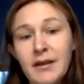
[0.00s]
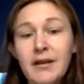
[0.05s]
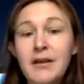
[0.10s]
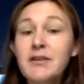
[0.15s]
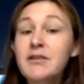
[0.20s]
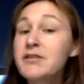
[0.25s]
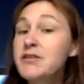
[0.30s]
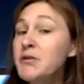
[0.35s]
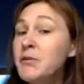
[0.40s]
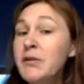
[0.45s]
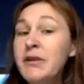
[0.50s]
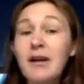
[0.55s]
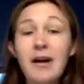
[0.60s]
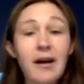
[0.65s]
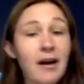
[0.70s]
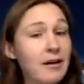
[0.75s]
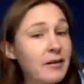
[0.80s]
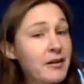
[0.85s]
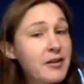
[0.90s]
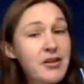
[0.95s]
So we
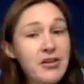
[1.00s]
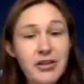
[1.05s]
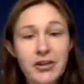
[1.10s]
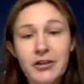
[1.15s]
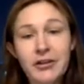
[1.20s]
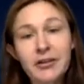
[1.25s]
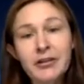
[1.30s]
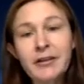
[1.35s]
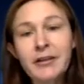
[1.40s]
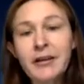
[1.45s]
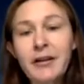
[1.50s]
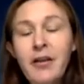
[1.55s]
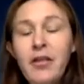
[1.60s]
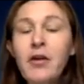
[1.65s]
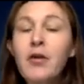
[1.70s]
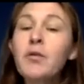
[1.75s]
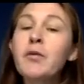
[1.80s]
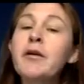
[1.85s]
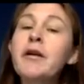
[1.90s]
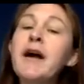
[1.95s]
are a journal, and although
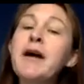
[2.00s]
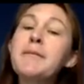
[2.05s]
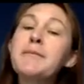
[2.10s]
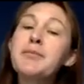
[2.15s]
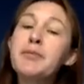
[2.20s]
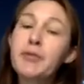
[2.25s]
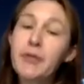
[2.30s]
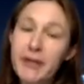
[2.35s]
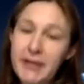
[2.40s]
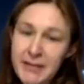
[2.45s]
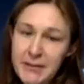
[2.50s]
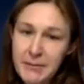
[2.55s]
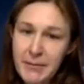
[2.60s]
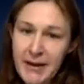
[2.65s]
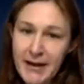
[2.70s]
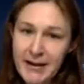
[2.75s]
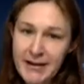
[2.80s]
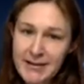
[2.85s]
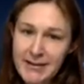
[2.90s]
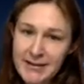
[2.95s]
we're not
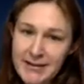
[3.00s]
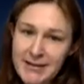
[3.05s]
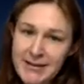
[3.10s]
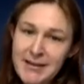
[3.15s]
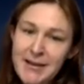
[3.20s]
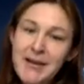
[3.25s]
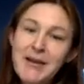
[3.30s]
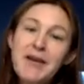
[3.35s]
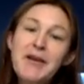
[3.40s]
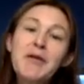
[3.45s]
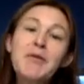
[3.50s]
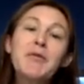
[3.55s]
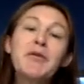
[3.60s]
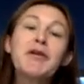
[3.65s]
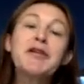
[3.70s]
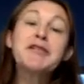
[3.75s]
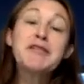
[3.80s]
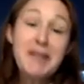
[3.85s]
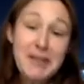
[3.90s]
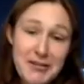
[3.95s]
print-based, we're
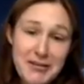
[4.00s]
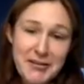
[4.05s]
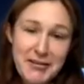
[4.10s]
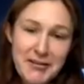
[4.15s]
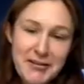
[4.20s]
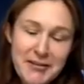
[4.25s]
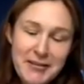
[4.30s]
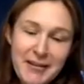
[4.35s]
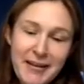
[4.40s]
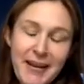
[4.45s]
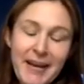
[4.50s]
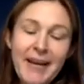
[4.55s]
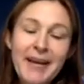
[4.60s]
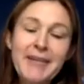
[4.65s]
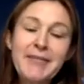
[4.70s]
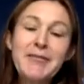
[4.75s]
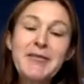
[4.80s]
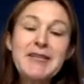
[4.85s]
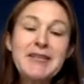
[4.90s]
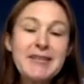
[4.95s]
digital,
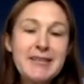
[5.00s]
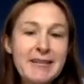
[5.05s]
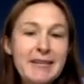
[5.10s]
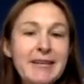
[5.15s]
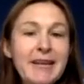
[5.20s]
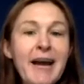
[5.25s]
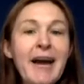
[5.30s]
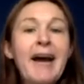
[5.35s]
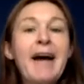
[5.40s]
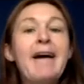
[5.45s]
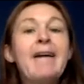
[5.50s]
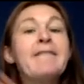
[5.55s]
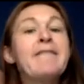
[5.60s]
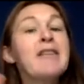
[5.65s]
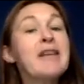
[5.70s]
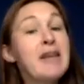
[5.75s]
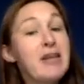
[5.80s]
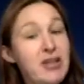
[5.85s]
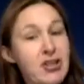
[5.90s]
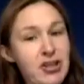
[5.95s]
and we still have
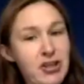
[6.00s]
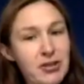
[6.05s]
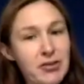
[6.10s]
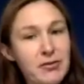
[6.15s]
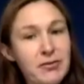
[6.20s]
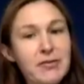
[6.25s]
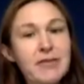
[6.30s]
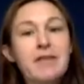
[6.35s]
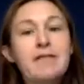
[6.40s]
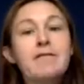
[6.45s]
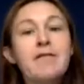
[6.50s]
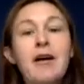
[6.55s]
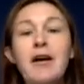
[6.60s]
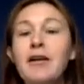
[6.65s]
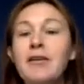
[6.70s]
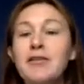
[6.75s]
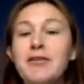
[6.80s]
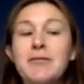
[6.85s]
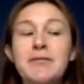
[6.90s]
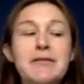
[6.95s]
issues and
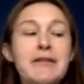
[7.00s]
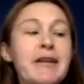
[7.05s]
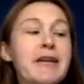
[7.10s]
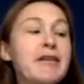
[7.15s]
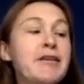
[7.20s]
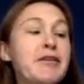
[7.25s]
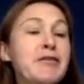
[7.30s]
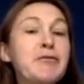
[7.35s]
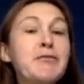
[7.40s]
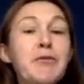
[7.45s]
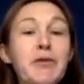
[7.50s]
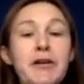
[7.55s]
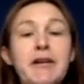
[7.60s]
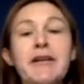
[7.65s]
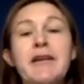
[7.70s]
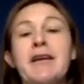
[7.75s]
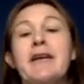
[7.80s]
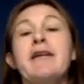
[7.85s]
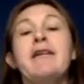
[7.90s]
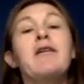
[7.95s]
volumes like you would
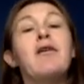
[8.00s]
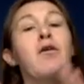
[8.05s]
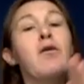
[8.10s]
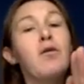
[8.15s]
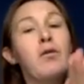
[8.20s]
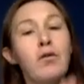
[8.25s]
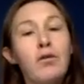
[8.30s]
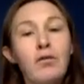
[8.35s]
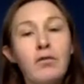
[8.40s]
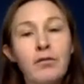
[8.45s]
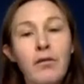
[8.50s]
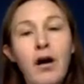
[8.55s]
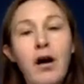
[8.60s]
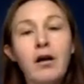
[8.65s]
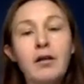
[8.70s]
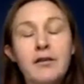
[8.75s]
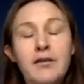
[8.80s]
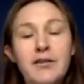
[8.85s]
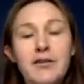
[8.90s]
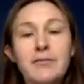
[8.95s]
get a whole
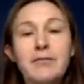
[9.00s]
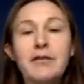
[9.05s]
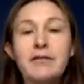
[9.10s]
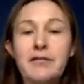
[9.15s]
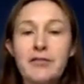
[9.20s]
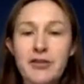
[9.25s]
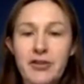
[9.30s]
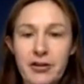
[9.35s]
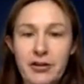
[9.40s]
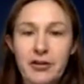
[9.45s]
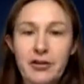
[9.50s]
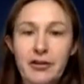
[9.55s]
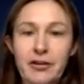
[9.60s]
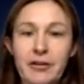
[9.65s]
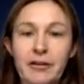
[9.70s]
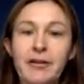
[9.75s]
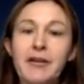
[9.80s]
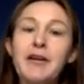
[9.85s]
volume of a journal